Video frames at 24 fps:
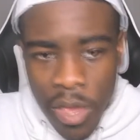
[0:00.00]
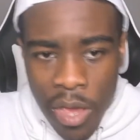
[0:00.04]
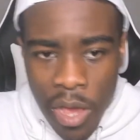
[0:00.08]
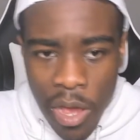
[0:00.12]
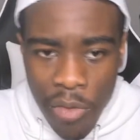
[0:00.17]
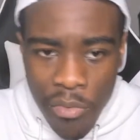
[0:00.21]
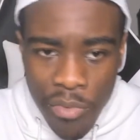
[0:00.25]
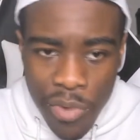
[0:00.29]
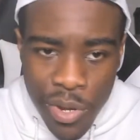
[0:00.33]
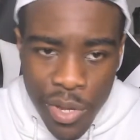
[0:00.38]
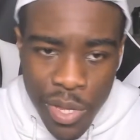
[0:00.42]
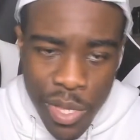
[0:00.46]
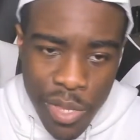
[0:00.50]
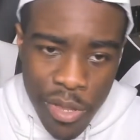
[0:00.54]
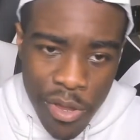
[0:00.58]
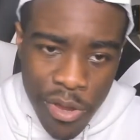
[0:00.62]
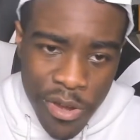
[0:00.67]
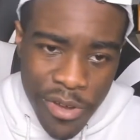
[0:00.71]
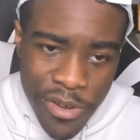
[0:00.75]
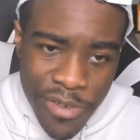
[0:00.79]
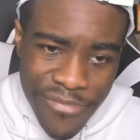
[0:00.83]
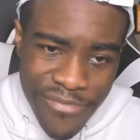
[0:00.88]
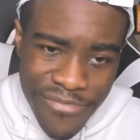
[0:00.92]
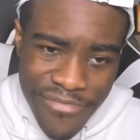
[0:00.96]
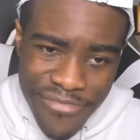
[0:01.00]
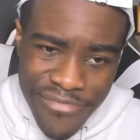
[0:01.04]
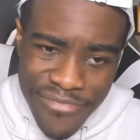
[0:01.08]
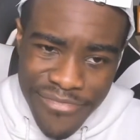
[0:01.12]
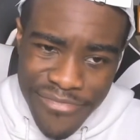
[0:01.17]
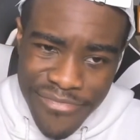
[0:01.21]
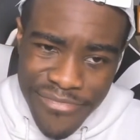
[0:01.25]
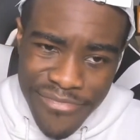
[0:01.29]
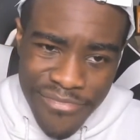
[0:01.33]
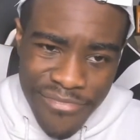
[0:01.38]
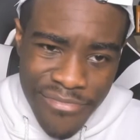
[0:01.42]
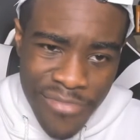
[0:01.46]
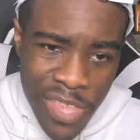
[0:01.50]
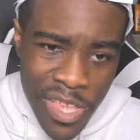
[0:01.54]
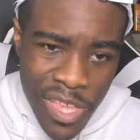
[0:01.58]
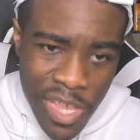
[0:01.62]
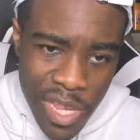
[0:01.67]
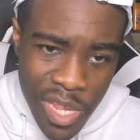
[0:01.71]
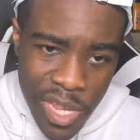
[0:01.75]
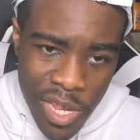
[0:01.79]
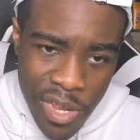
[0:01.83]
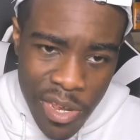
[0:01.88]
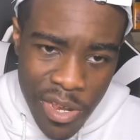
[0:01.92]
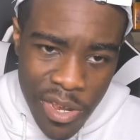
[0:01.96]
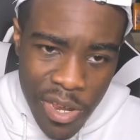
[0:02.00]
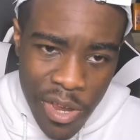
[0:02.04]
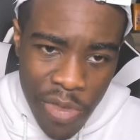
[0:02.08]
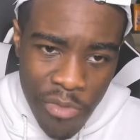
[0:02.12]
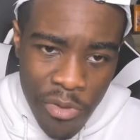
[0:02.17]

I want to start next year.